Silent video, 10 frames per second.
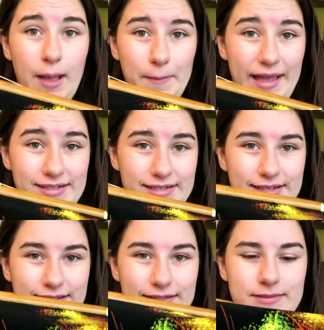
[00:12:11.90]

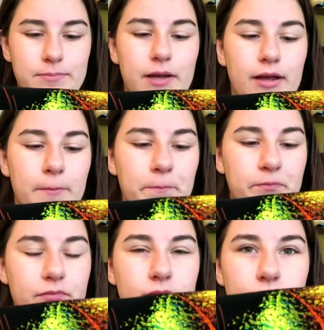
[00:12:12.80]
paintings, but
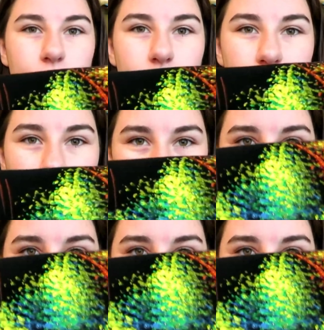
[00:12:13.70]
you know,